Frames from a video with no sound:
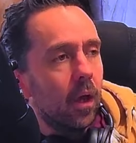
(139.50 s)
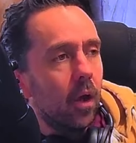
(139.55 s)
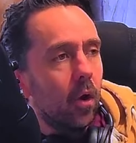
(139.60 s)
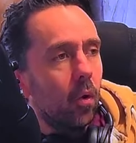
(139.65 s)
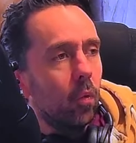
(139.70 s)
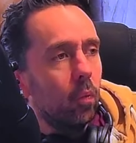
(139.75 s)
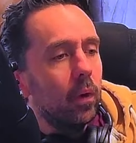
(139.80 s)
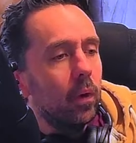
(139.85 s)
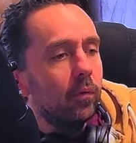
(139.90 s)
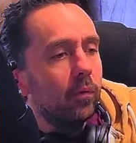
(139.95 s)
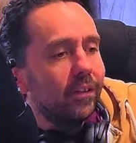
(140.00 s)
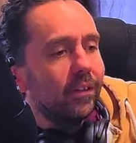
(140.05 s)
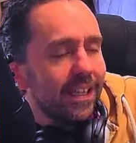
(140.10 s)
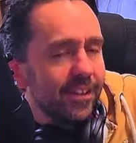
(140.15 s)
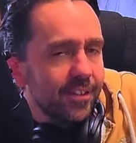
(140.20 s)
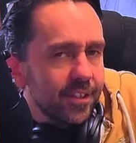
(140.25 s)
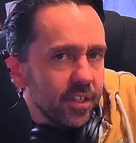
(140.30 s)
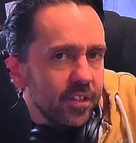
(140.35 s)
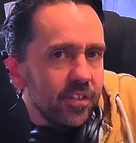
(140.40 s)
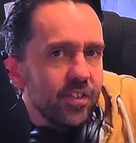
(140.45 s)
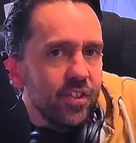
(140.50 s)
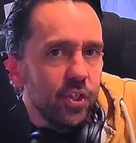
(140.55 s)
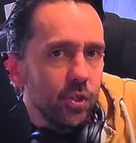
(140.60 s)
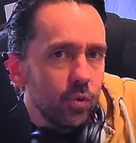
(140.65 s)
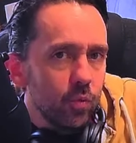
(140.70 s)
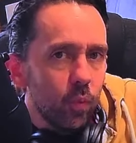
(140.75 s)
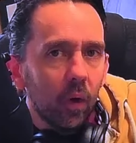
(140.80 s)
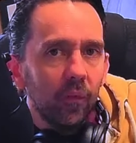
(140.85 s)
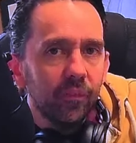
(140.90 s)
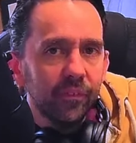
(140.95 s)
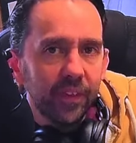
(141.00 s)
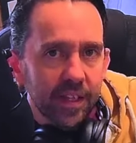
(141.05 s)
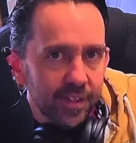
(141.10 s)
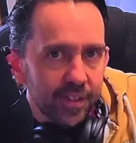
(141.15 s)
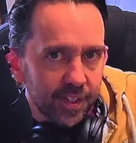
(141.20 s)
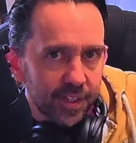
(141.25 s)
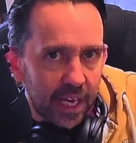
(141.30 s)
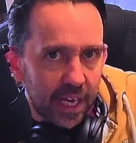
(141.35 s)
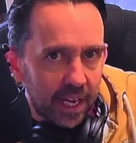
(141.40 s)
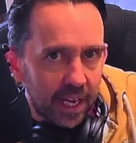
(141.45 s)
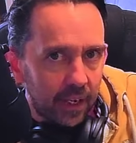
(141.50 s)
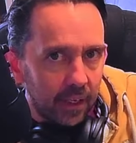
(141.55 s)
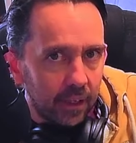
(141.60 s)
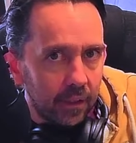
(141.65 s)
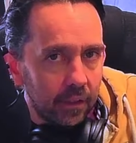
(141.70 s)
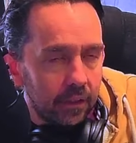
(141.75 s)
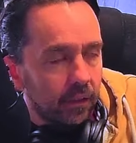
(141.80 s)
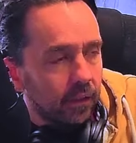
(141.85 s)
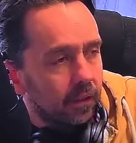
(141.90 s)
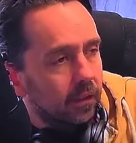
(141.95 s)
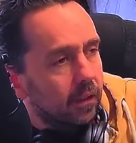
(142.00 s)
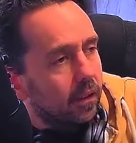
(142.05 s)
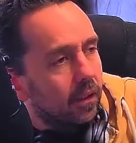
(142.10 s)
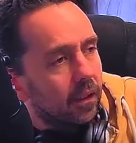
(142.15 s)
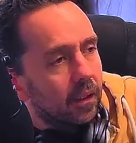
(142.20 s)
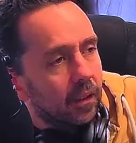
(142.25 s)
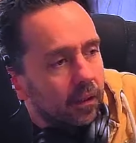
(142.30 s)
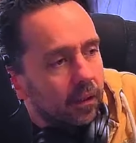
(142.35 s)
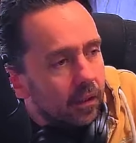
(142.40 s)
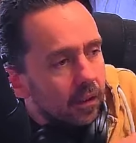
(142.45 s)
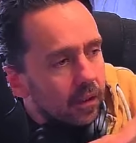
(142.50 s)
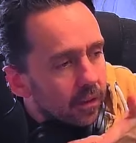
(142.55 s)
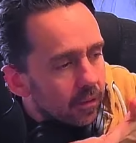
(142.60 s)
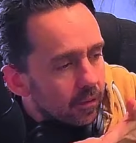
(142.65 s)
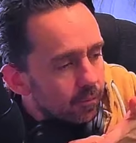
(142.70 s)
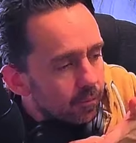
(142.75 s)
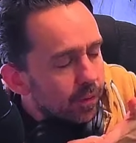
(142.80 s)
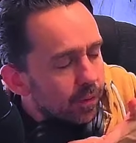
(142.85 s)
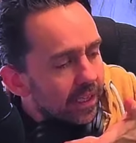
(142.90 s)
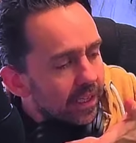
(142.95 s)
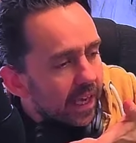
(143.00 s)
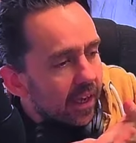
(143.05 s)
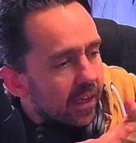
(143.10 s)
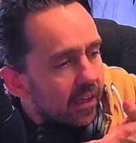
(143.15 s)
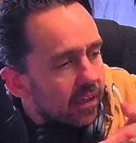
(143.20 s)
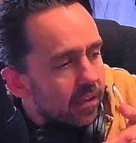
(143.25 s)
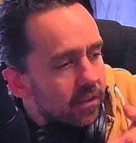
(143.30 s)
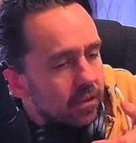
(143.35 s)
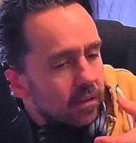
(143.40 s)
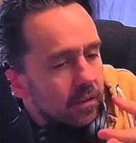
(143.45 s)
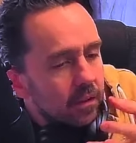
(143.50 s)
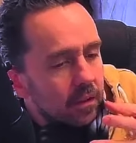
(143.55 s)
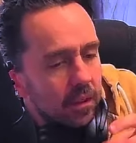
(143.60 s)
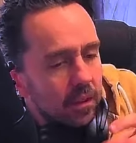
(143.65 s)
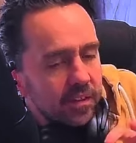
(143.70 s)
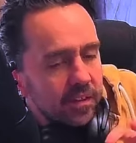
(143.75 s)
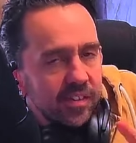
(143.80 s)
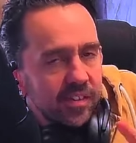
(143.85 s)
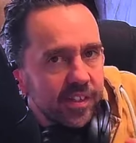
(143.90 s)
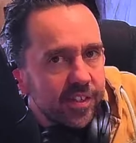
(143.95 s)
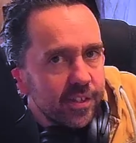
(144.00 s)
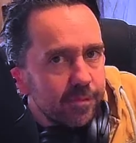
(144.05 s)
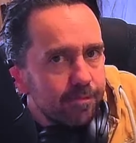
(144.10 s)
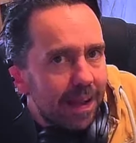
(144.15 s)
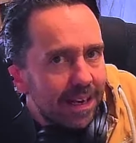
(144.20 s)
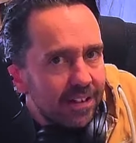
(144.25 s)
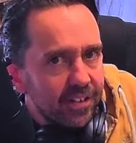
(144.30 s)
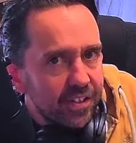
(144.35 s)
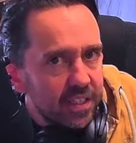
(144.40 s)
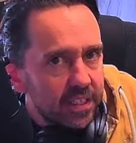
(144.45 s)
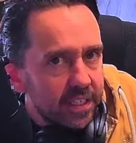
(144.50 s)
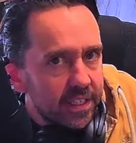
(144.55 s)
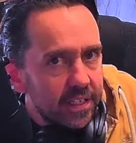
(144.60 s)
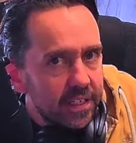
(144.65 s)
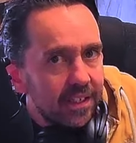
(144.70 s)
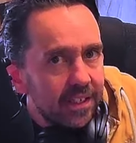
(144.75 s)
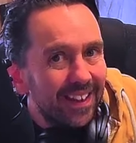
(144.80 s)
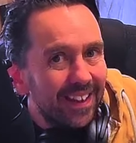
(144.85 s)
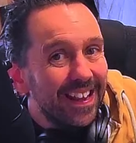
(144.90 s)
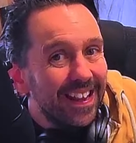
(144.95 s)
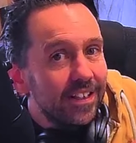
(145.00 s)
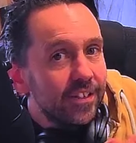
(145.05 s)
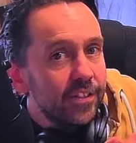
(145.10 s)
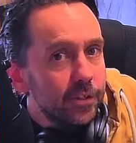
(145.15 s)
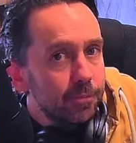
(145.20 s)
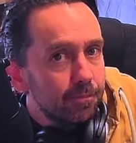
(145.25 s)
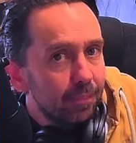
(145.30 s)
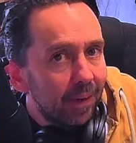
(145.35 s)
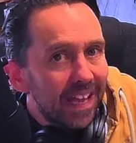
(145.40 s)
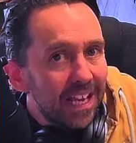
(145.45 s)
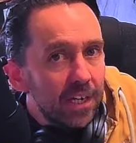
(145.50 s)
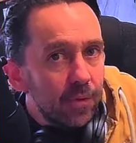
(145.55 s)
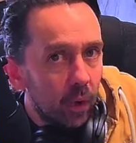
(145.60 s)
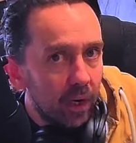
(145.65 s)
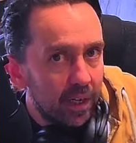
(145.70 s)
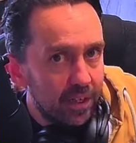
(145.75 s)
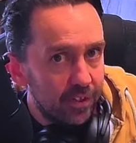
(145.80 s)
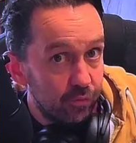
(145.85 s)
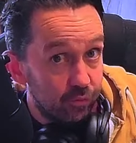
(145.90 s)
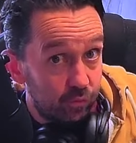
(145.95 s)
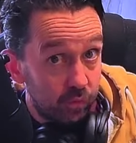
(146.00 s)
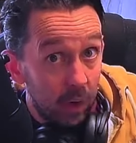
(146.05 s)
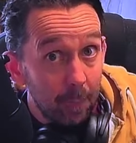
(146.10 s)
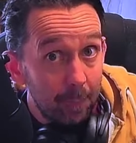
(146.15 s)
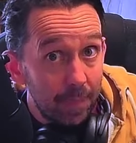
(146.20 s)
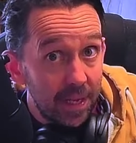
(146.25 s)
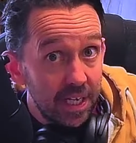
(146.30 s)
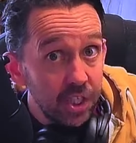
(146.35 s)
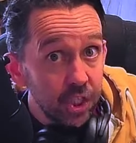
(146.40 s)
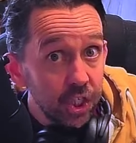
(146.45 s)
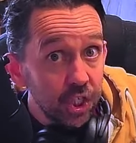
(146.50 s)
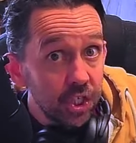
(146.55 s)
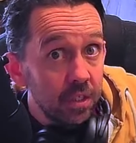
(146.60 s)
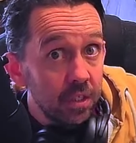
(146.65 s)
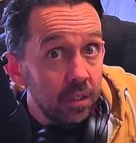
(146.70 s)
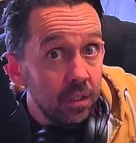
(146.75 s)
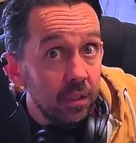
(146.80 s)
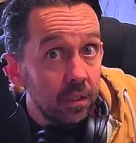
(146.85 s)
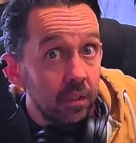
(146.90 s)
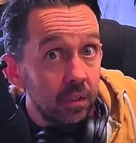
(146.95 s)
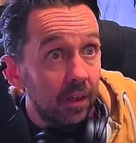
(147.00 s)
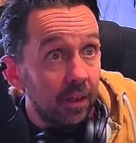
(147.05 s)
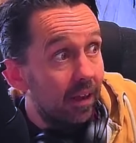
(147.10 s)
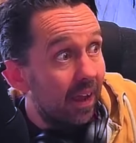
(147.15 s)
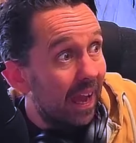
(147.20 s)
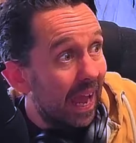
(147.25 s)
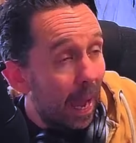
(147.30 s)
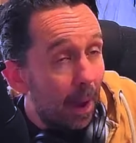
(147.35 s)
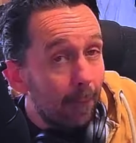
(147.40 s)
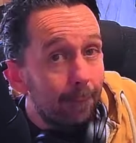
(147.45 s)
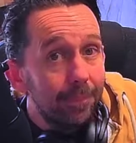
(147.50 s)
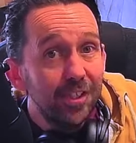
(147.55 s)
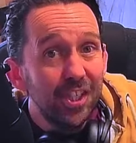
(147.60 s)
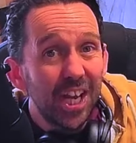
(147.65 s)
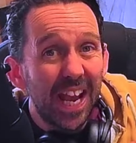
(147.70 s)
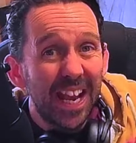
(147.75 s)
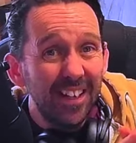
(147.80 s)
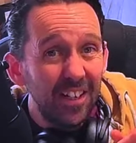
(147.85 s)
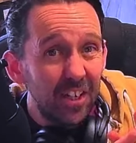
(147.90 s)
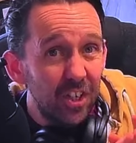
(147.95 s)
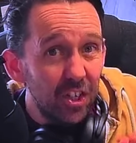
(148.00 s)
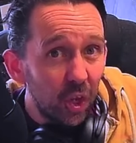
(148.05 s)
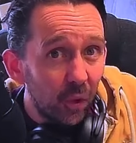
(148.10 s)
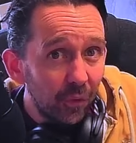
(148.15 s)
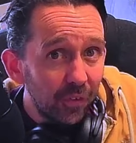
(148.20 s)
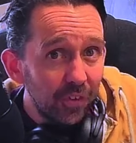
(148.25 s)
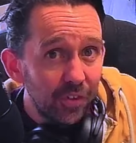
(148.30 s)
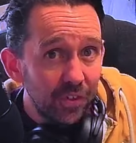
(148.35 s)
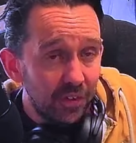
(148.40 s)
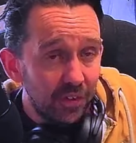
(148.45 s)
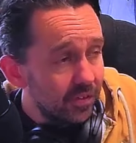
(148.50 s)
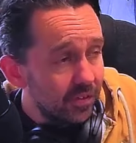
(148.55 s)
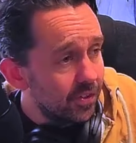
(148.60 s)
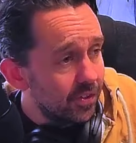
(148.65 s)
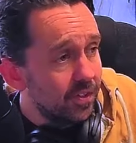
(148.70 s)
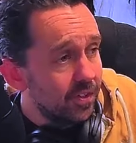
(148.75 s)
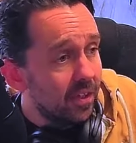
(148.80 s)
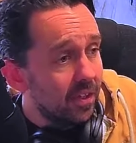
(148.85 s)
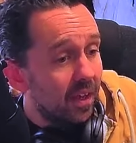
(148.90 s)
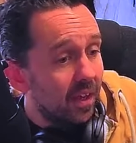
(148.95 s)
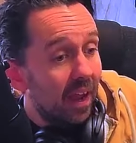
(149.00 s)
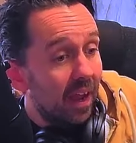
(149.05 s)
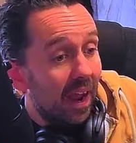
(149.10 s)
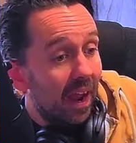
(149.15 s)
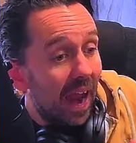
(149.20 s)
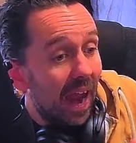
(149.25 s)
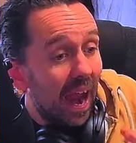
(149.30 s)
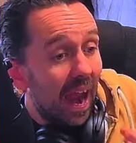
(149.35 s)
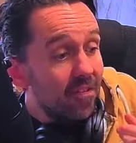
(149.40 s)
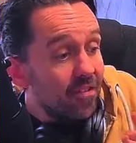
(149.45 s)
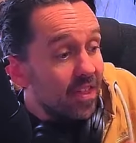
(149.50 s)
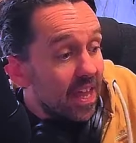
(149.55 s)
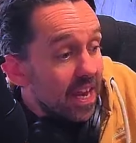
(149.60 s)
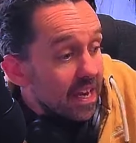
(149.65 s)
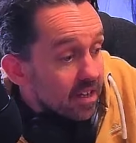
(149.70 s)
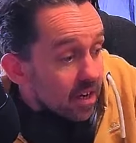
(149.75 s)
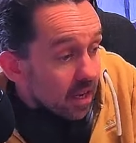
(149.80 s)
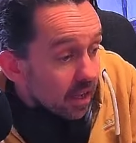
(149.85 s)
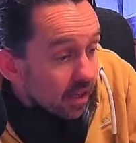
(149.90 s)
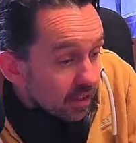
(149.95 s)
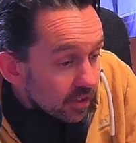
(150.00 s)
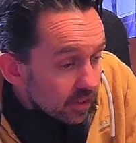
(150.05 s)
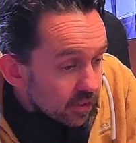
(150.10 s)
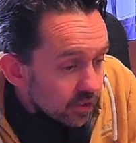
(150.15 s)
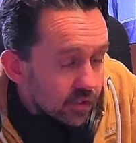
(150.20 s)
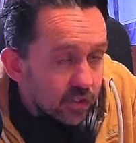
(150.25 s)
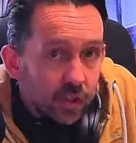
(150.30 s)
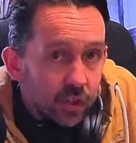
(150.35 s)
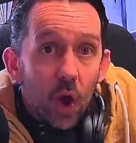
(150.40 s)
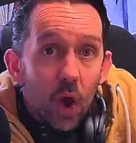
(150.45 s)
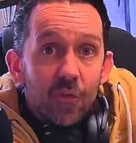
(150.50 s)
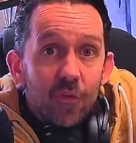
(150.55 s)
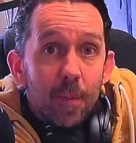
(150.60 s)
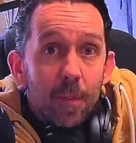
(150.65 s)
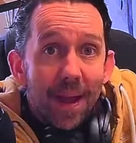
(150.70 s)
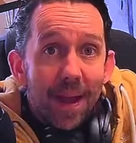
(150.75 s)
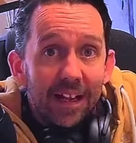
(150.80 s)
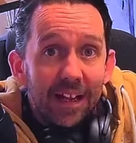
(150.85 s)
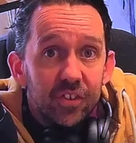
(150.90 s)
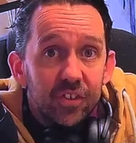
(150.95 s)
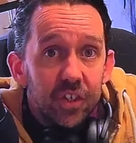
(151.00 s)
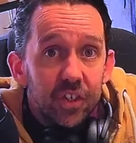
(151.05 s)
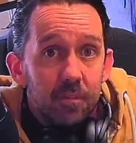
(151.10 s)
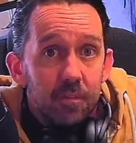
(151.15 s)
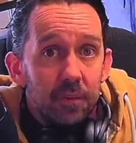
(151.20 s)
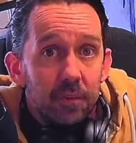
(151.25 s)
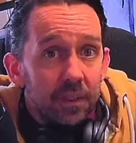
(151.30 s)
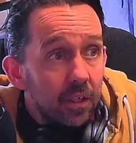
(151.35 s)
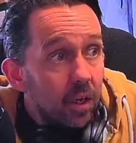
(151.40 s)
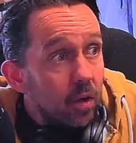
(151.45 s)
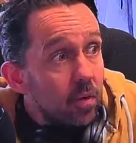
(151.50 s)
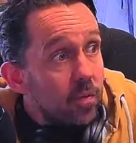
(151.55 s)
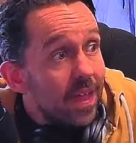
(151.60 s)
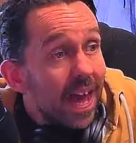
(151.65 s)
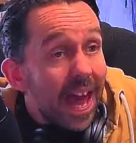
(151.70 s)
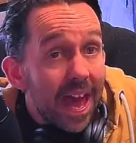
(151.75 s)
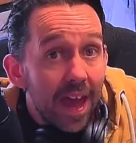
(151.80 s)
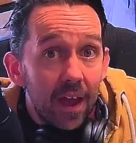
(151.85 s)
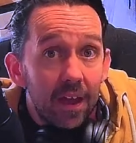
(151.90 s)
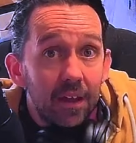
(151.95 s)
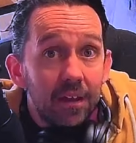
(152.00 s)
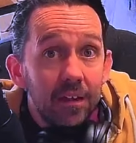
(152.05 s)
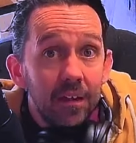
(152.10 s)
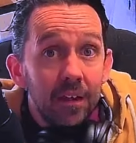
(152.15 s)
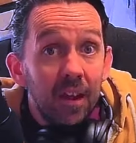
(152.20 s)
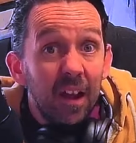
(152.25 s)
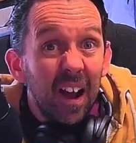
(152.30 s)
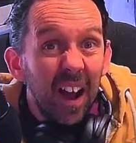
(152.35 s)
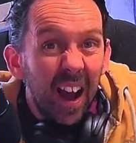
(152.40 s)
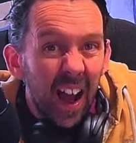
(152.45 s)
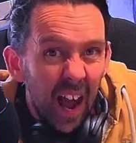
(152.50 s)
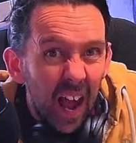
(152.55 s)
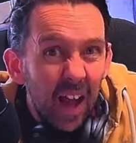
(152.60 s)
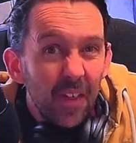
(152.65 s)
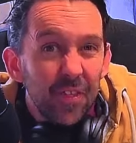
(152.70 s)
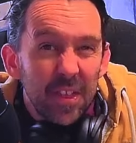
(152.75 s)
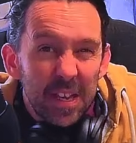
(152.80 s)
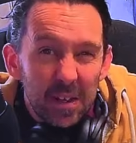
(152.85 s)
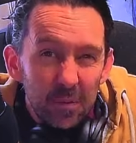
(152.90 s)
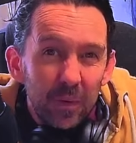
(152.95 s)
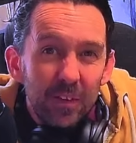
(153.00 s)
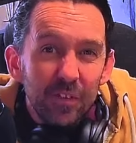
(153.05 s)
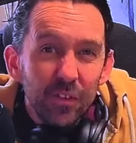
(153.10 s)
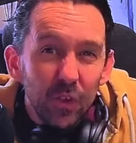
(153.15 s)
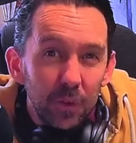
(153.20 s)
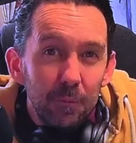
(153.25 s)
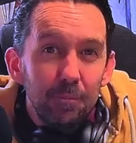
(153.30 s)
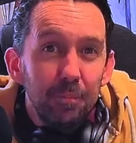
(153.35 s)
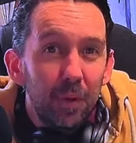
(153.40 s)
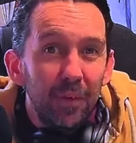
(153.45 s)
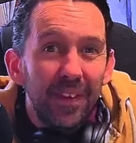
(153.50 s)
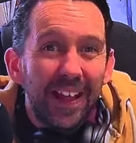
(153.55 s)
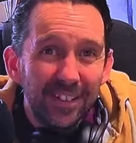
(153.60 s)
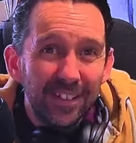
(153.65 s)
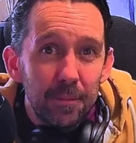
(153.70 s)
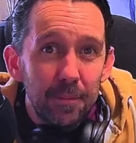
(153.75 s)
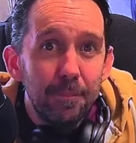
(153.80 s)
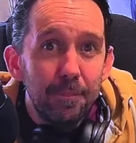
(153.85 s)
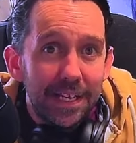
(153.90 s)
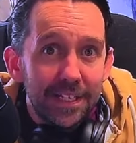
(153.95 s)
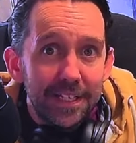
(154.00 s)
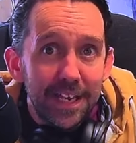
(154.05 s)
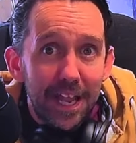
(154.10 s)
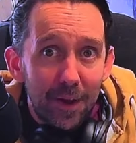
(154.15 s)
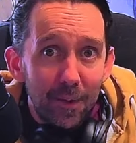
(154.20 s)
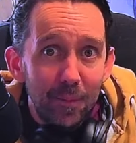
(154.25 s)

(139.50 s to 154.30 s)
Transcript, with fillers: will listen to what they're saying, bring it in, dismantle it, explain why it's rubbish, abject nonsense, and then serve it back to them and go, there, I think we sort of put that to bed now.